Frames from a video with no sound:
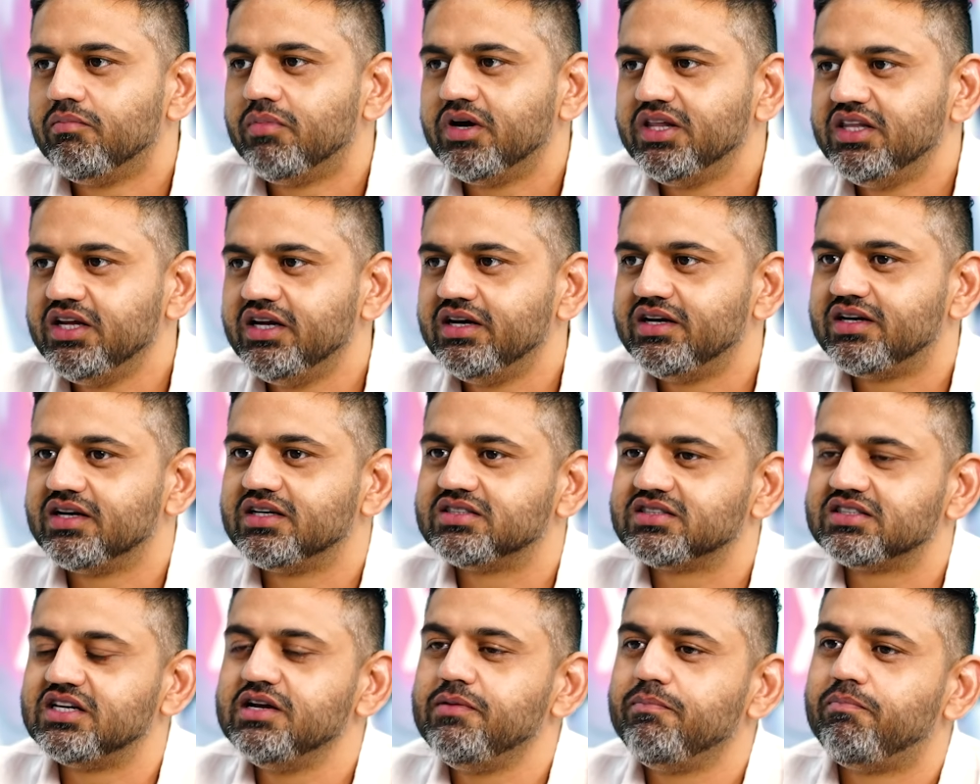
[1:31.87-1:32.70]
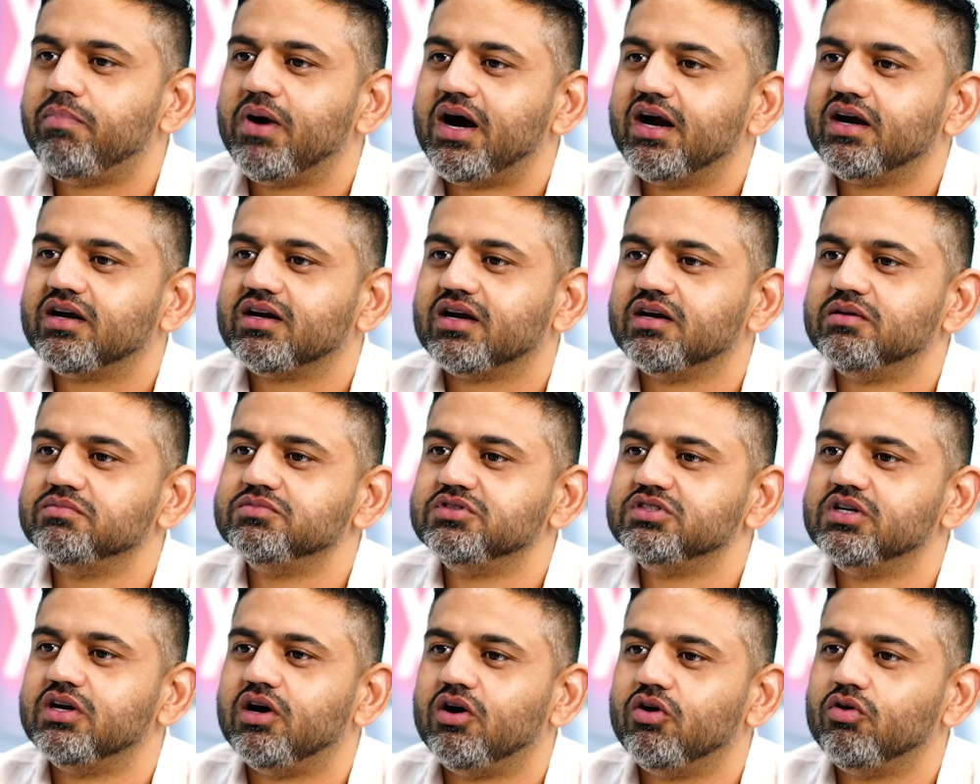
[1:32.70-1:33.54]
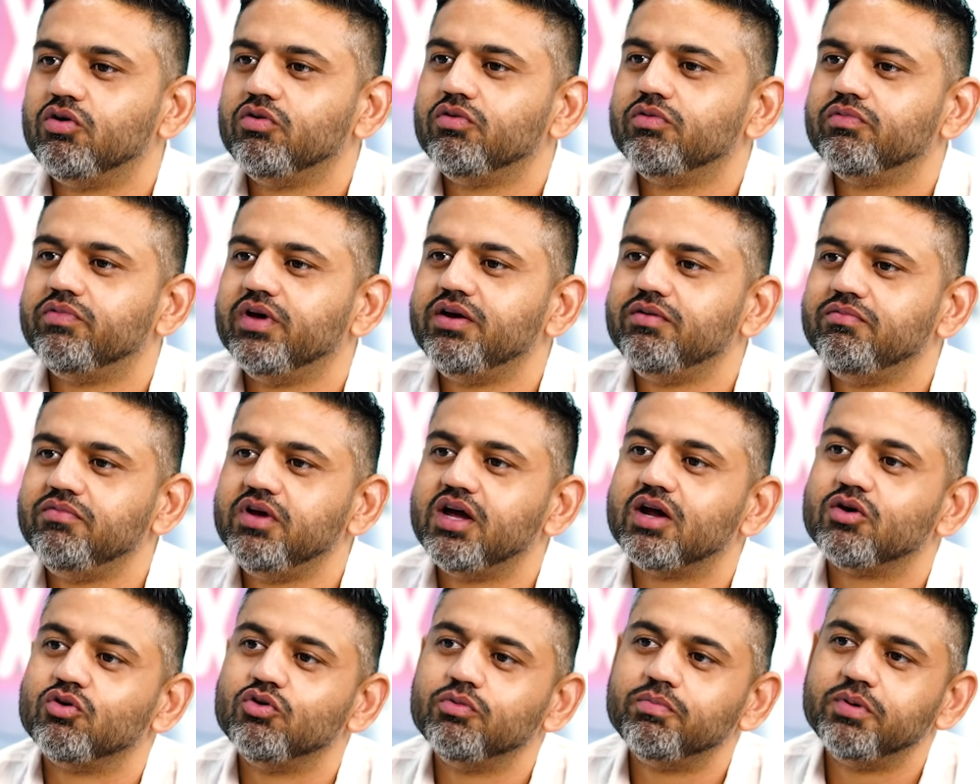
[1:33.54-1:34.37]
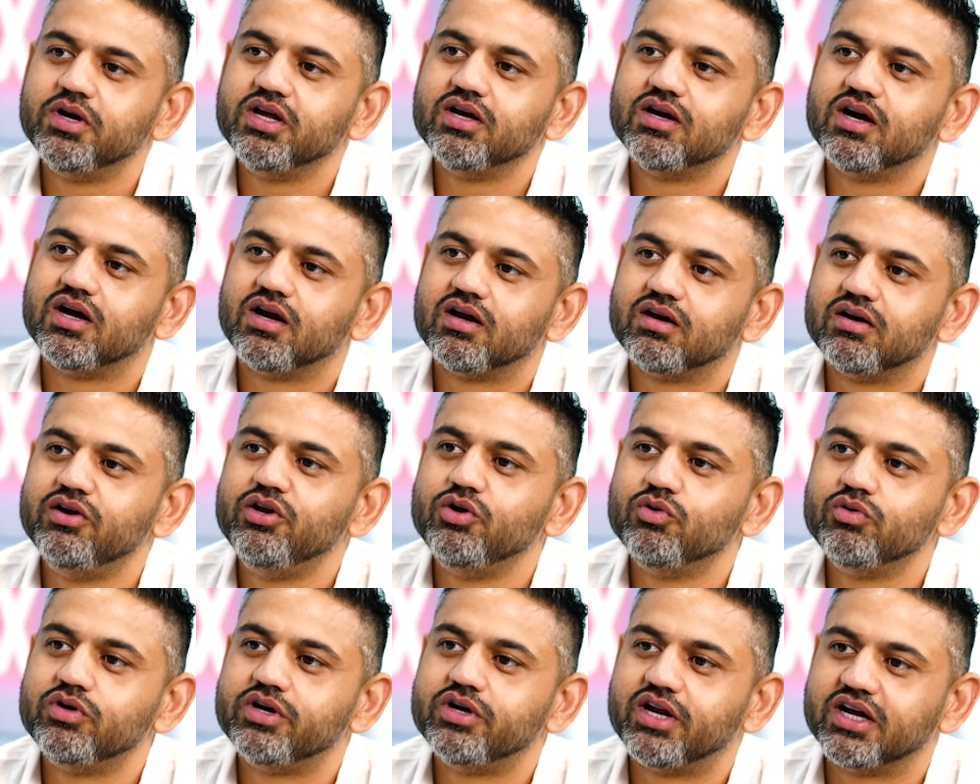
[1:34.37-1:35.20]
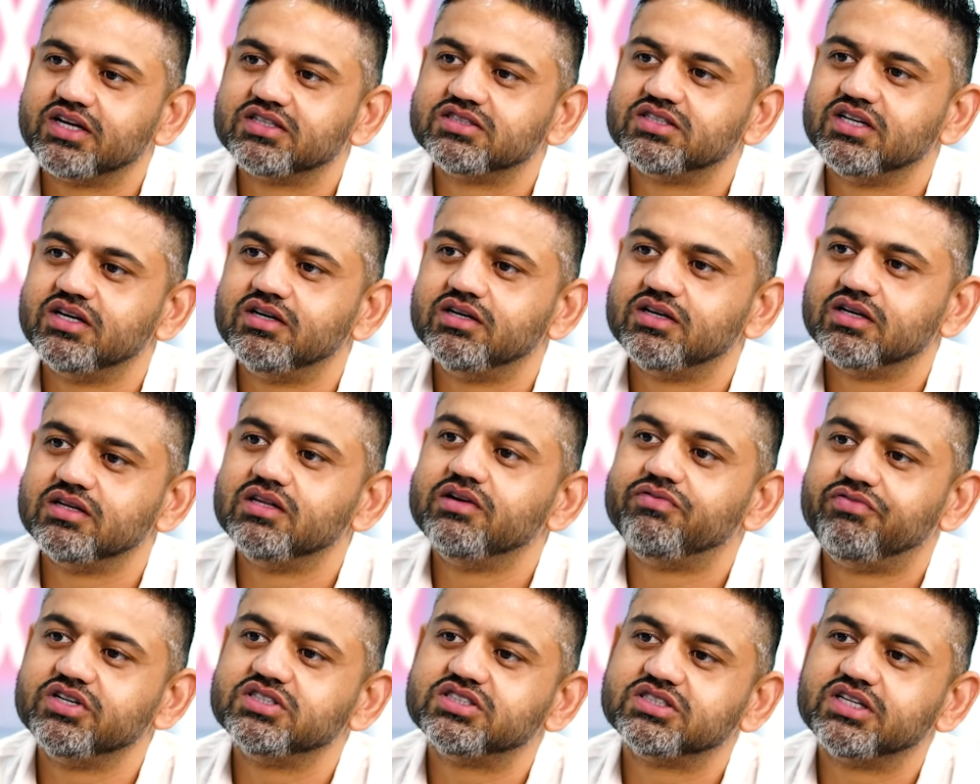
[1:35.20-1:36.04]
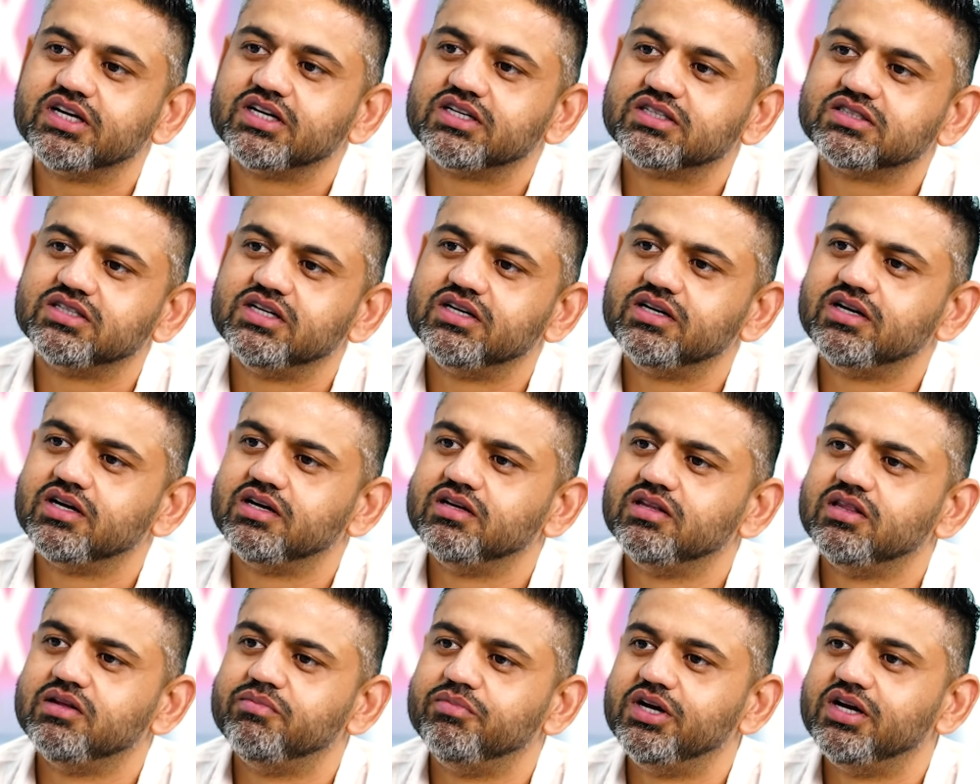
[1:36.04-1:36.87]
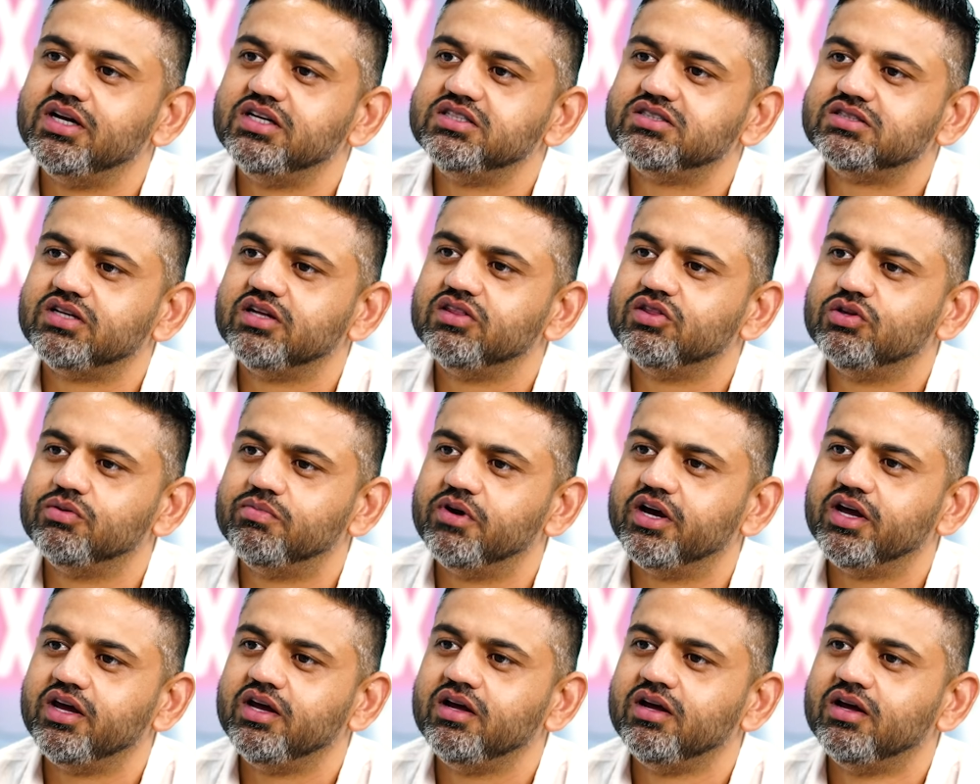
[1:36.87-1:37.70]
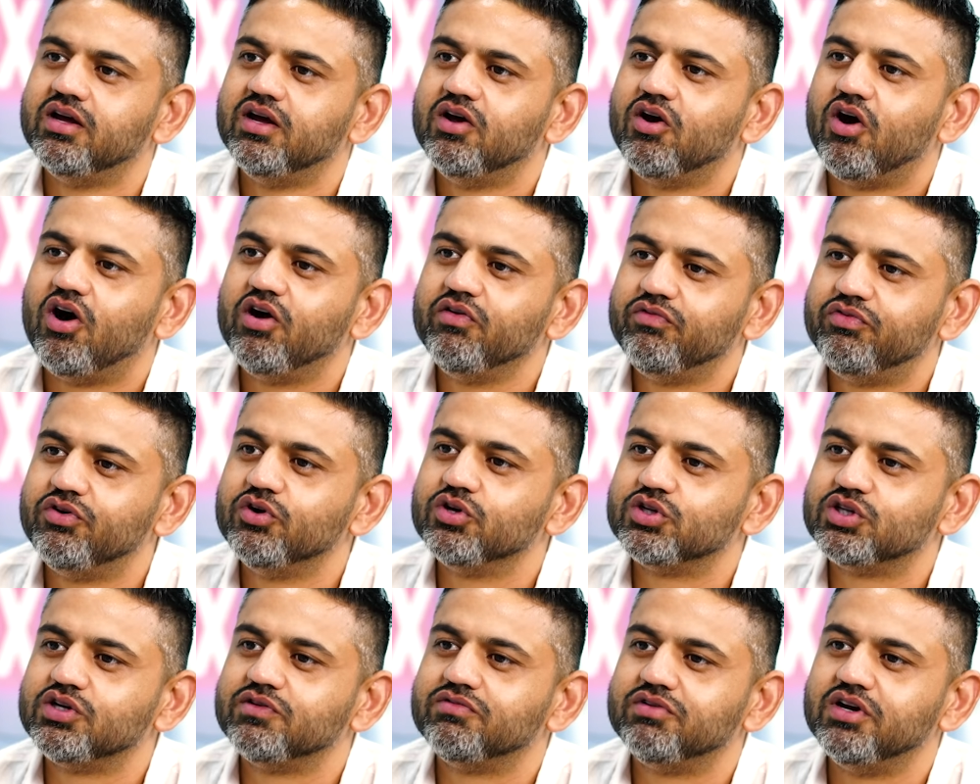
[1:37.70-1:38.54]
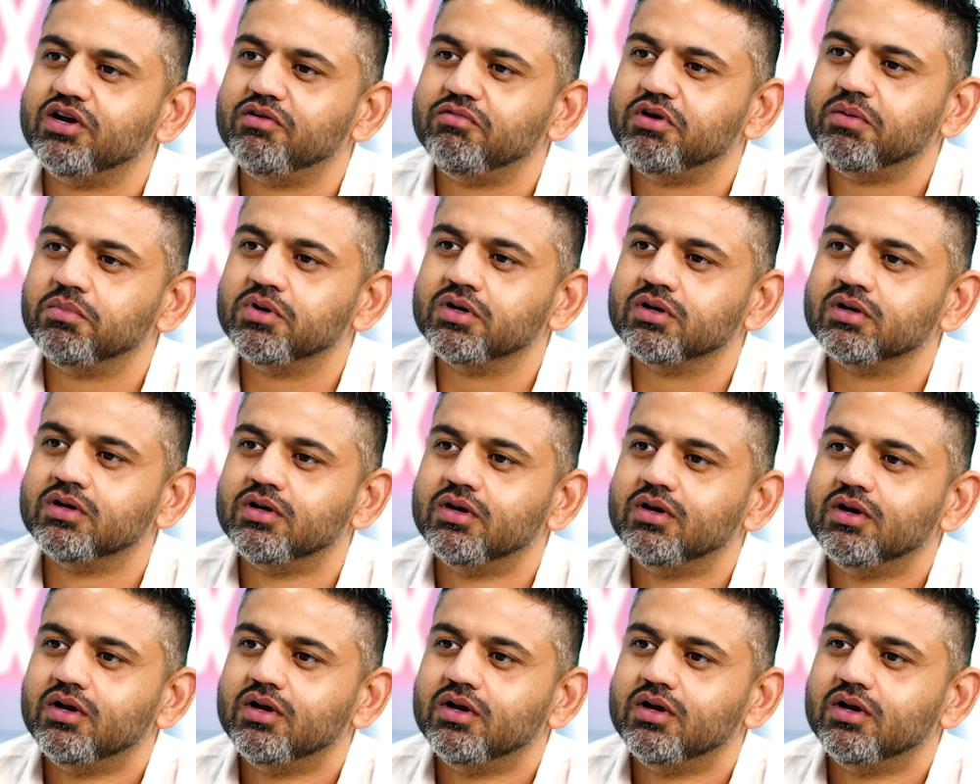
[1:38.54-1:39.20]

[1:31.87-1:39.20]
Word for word: But the interesting part comes now when we are opening our new tech center, the first tech center in the Middle East in Dubai on 4th of November.